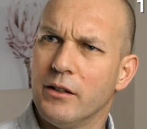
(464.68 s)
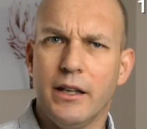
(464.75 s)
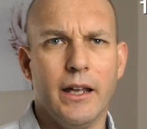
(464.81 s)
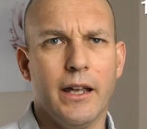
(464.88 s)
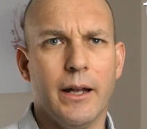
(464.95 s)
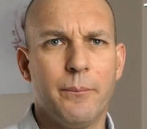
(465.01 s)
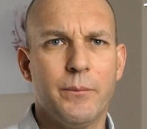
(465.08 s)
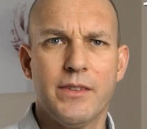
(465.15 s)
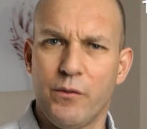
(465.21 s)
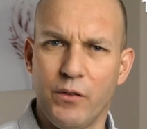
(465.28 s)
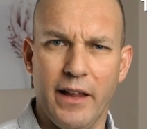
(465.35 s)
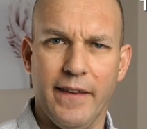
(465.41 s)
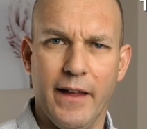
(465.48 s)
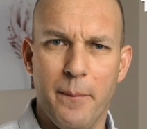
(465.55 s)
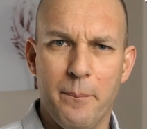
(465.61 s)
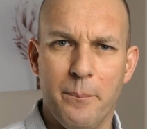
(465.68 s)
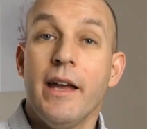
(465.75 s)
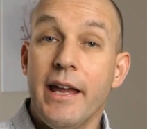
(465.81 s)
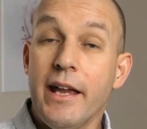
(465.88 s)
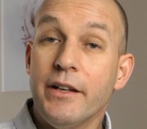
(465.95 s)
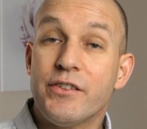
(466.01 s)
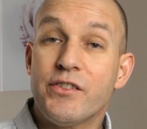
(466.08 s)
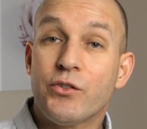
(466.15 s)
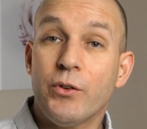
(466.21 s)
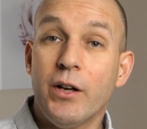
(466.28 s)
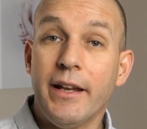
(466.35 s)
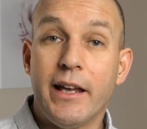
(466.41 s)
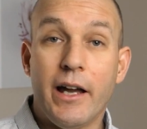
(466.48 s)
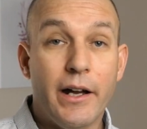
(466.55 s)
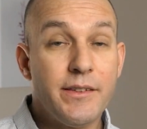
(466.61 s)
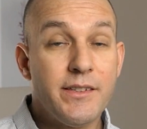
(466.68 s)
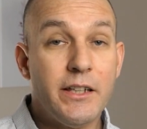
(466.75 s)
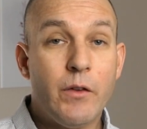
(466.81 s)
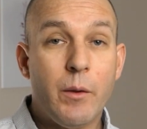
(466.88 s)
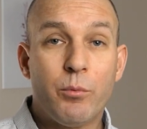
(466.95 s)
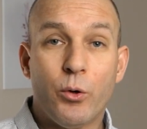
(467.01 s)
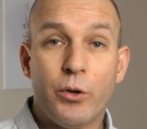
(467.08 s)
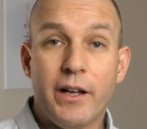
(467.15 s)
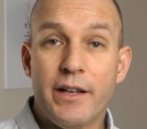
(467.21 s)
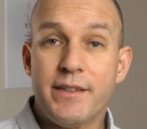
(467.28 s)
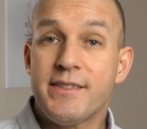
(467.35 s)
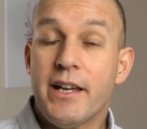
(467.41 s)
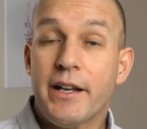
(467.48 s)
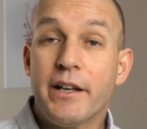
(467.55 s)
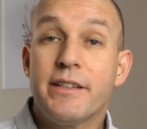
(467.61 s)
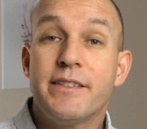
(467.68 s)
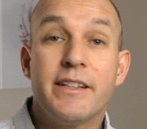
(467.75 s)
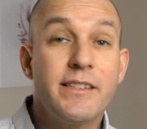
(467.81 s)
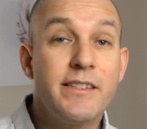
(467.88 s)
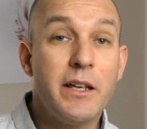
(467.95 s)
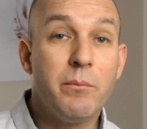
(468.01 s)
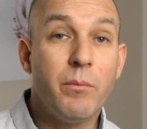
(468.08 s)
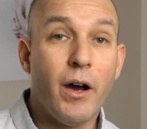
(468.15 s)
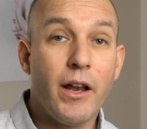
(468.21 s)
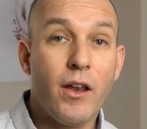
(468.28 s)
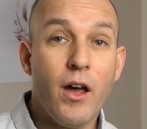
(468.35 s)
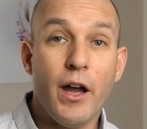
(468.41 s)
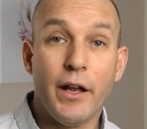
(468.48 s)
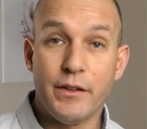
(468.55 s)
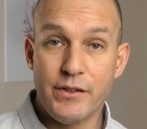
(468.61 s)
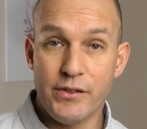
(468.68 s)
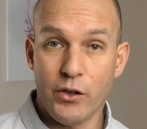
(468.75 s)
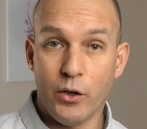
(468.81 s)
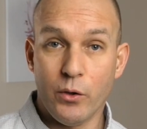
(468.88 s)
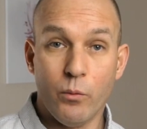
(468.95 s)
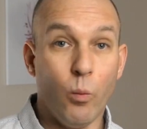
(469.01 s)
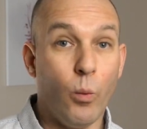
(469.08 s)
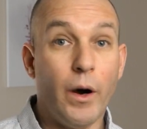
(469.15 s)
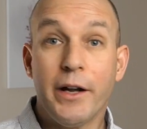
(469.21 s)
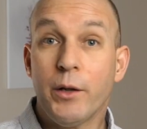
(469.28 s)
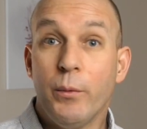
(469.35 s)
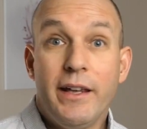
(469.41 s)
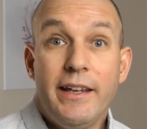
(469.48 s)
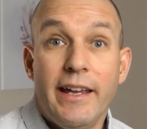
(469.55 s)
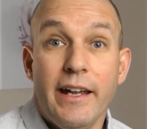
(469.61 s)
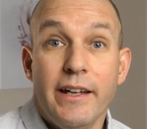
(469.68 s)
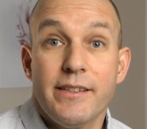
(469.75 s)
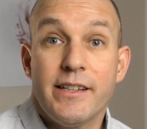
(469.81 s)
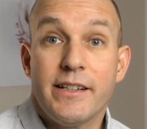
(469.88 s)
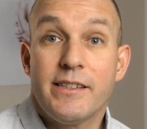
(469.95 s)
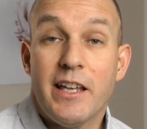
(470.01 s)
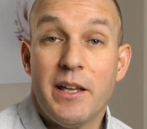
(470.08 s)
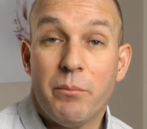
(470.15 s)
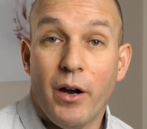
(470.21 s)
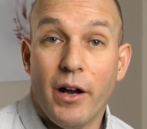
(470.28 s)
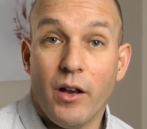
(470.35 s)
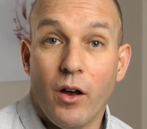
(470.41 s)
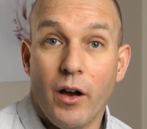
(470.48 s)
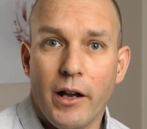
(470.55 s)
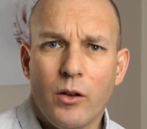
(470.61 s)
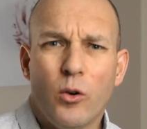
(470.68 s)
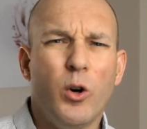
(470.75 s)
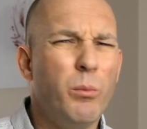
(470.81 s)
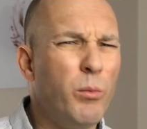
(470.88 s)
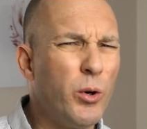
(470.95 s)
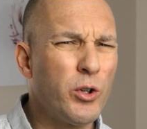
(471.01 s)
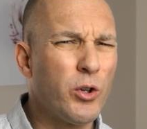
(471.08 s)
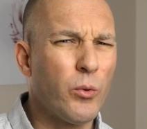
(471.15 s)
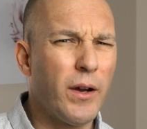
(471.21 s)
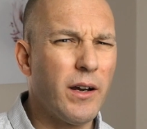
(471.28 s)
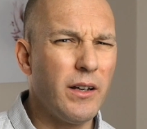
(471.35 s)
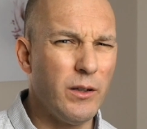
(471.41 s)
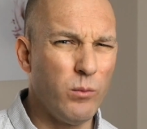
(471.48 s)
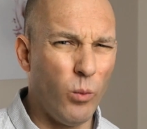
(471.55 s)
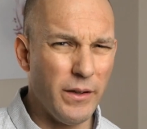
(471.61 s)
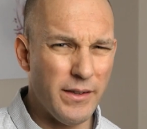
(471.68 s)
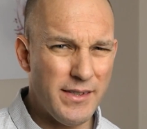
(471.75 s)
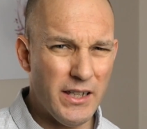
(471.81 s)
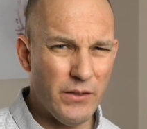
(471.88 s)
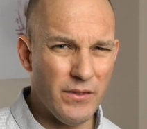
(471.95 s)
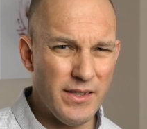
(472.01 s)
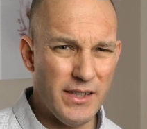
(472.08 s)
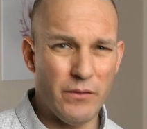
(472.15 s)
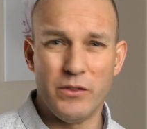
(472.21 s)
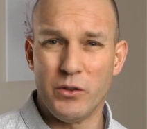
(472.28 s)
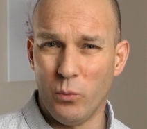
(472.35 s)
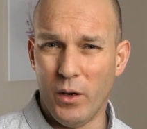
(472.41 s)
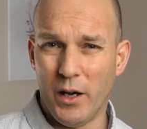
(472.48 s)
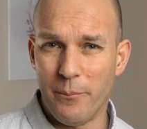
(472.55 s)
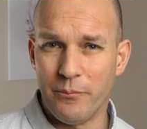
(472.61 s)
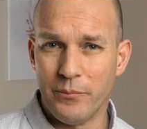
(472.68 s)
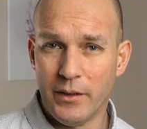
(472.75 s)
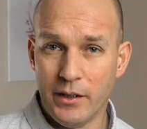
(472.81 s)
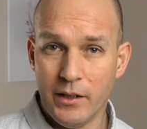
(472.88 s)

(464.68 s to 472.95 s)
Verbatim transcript: Yeah, something like that. In Australia, our TV broadcast standard is 16 by 9, so why did we get 16 by 9? Or more correctly, 177 to 1?